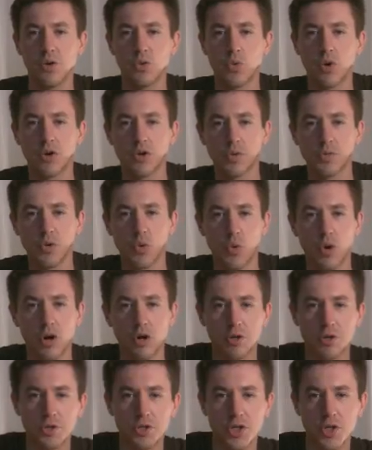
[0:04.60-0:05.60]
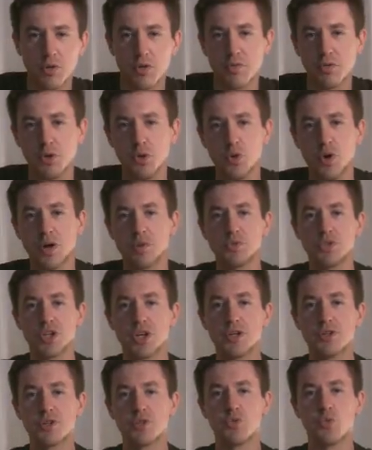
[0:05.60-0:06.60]
welcome to Walker Tea Review. I'm
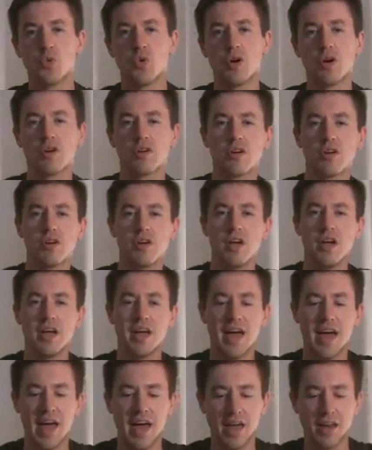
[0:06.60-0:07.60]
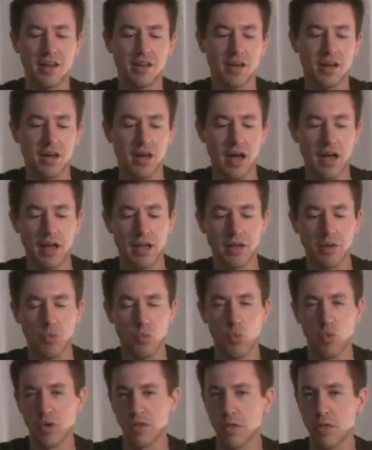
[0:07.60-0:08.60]
Jason Walker, and
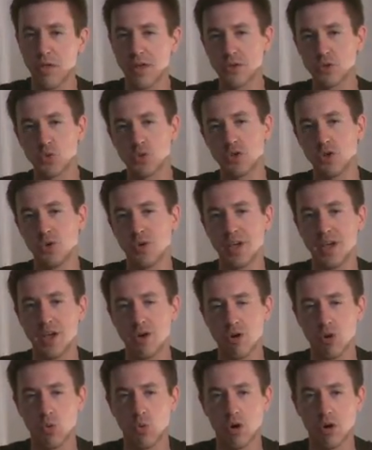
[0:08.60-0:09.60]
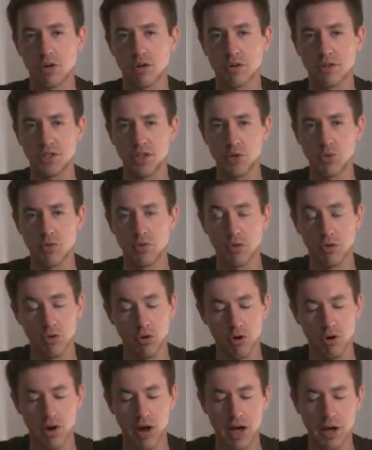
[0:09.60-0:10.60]
one of the things we're doing here at Walker Tea Review,
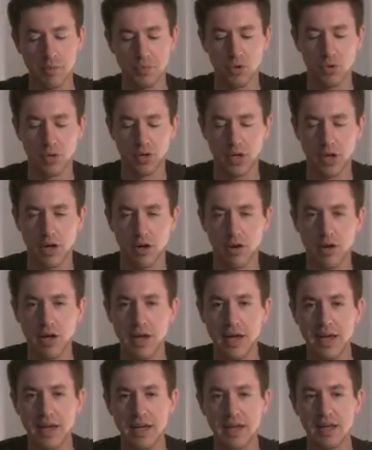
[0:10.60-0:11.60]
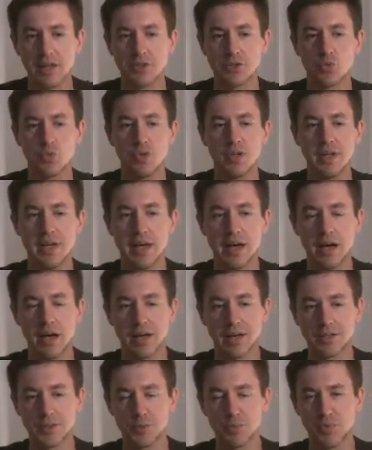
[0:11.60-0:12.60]
or I'm doing here, is really
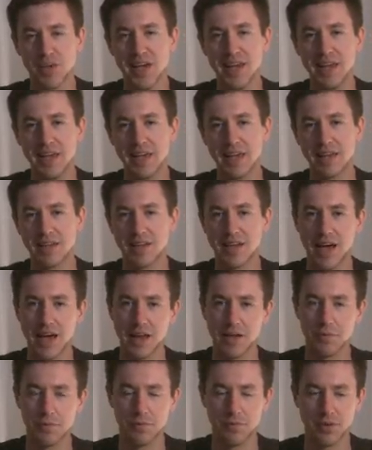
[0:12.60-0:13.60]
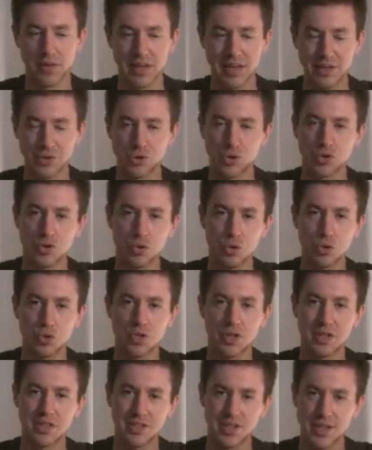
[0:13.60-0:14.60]
explaining and kind of
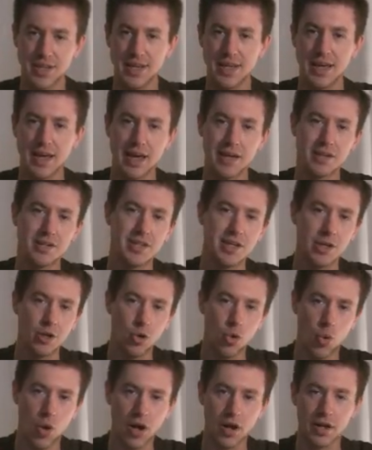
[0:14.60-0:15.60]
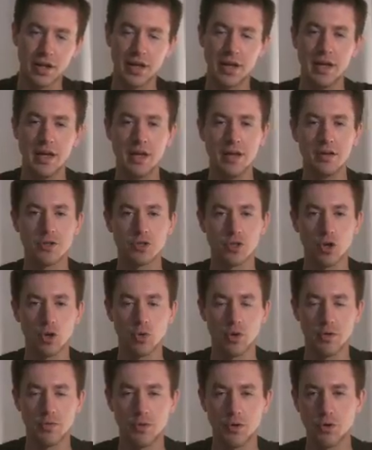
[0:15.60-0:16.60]
introducing tea and tea quality.
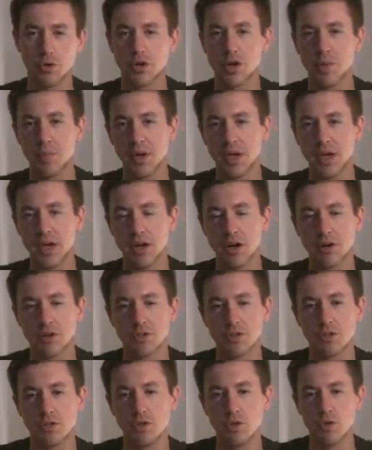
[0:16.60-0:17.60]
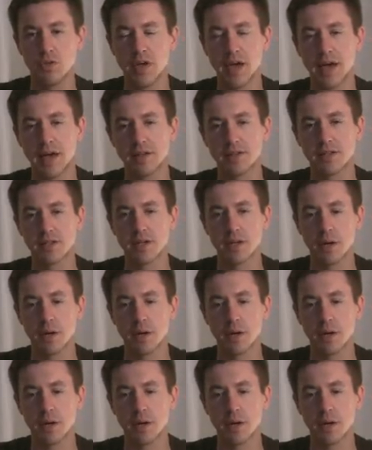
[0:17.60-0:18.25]
So if you're coming here to do that,